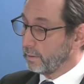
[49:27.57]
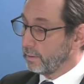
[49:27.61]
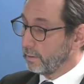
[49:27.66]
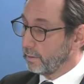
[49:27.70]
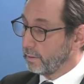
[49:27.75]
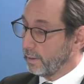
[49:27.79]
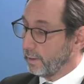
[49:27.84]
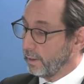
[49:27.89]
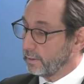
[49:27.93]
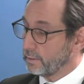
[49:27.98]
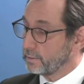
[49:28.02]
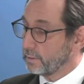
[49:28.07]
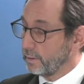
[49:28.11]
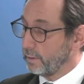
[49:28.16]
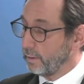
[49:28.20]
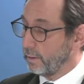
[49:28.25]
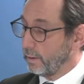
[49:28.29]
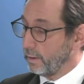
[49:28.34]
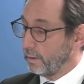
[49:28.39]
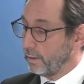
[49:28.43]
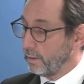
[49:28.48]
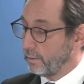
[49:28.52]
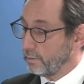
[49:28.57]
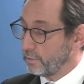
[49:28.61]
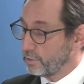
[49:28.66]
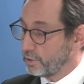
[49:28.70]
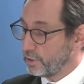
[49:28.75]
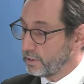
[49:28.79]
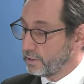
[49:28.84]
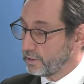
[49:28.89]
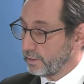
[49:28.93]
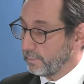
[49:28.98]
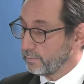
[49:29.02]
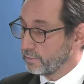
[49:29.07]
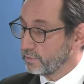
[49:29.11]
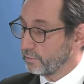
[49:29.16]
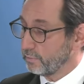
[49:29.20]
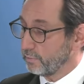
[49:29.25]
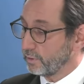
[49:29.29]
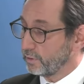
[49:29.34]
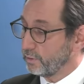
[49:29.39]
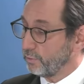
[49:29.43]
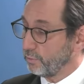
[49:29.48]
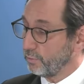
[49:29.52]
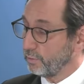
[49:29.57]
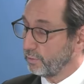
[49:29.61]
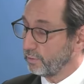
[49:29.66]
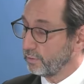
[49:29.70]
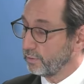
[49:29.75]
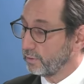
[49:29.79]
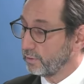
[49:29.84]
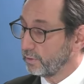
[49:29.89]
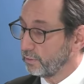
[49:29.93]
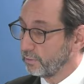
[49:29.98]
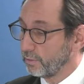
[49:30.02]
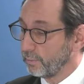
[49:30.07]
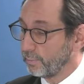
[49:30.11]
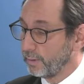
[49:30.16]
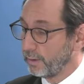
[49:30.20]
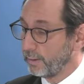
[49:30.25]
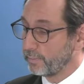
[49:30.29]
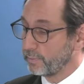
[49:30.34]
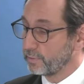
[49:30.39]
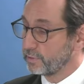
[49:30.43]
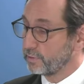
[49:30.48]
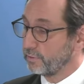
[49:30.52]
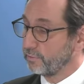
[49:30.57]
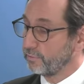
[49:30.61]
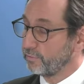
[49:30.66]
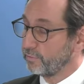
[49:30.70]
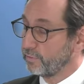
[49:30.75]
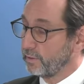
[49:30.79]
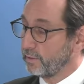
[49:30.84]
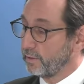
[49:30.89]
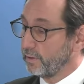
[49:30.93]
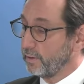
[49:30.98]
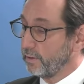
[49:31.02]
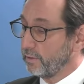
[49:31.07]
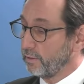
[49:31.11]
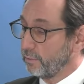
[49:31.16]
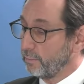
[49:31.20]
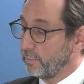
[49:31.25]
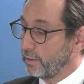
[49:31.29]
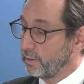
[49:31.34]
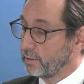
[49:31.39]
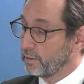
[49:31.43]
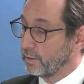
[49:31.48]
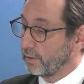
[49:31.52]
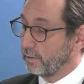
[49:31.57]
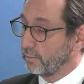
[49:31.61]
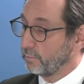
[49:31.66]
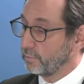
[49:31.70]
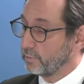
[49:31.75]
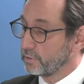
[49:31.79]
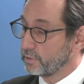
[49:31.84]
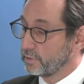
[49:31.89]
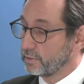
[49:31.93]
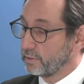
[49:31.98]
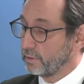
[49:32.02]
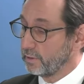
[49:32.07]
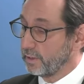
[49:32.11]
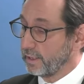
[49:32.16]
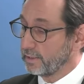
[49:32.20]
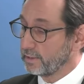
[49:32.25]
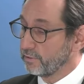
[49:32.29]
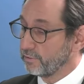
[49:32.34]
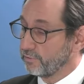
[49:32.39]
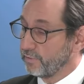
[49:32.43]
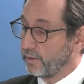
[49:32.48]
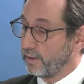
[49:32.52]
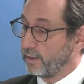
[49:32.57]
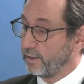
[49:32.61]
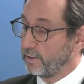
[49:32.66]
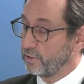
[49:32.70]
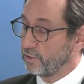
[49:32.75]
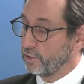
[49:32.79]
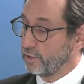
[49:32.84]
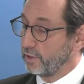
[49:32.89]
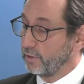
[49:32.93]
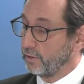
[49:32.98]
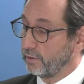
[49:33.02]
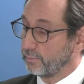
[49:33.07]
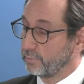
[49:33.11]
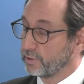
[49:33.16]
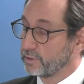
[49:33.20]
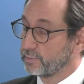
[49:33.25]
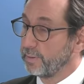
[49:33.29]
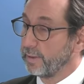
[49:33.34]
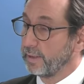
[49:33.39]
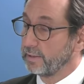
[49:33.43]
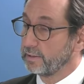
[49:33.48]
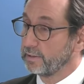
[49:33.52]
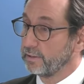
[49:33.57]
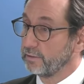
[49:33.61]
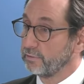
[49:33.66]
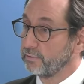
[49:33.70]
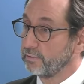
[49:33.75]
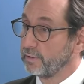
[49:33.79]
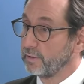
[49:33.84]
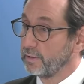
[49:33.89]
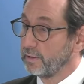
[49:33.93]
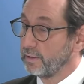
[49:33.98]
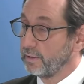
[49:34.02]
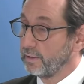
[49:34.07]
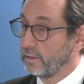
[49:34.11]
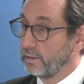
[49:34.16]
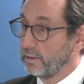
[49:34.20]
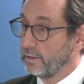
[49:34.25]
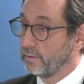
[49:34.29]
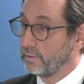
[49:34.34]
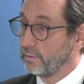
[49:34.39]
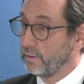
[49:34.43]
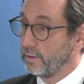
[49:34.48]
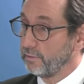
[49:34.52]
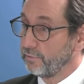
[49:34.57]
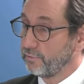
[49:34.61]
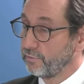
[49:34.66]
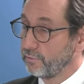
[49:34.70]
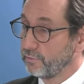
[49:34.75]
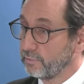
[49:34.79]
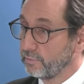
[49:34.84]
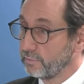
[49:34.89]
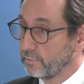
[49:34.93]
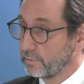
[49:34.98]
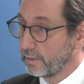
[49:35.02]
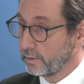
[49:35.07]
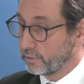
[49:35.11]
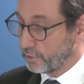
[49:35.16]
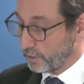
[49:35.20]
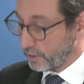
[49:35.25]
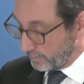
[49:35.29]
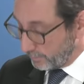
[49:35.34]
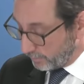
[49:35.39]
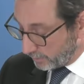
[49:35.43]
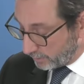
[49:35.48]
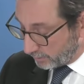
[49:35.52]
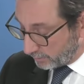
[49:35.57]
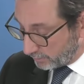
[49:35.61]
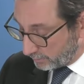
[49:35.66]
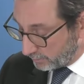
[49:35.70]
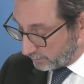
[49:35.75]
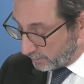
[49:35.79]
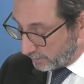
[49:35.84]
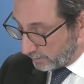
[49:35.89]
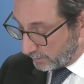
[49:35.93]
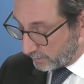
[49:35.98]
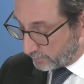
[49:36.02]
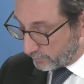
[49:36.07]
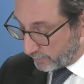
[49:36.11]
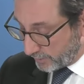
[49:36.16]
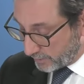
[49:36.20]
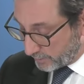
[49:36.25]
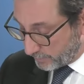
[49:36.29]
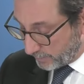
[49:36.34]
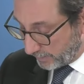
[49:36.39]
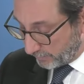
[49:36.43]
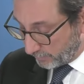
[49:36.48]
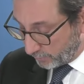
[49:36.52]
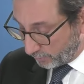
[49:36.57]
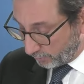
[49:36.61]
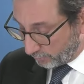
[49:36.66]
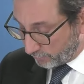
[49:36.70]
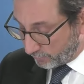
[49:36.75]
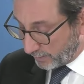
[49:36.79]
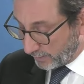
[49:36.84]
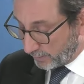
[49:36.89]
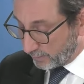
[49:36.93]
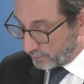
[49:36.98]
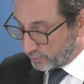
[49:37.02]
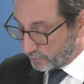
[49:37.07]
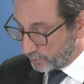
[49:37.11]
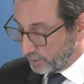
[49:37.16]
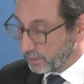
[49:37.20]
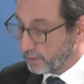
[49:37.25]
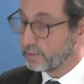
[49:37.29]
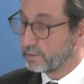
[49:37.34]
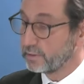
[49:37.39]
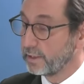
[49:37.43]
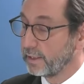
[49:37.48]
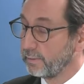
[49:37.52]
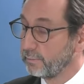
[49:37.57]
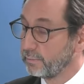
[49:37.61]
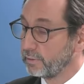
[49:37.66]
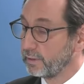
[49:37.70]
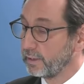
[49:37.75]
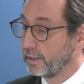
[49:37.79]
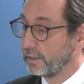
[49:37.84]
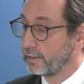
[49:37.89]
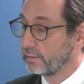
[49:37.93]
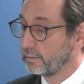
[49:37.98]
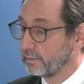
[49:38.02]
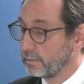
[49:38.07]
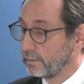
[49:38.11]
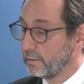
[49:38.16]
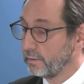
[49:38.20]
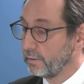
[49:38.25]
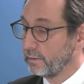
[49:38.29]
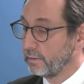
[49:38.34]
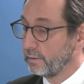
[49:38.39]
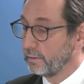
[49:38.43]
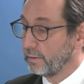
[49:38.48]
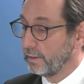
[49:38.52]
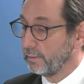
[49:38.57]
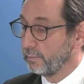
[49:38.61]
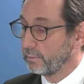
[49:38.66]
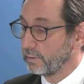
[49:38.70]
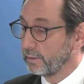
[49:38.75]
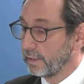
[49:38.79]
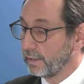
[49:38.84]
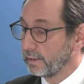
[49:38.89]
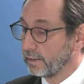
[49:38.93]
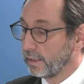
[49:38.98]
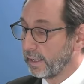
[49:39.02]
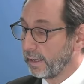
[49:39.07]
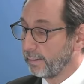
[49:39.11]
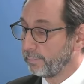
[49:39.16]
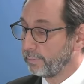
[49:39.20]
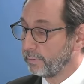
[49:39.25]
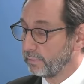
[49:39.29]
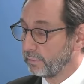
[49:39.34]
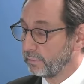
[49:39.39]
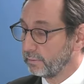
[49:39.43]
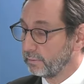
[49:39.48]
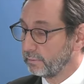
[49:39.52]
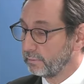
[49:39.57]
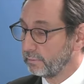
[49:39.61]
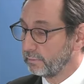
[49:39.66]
Yes, and she seems to recall that the purpose of the meeting was to get a fire engineering perspective. If Janet Murrell and Franz Papp were not fire engineers, how would that happen?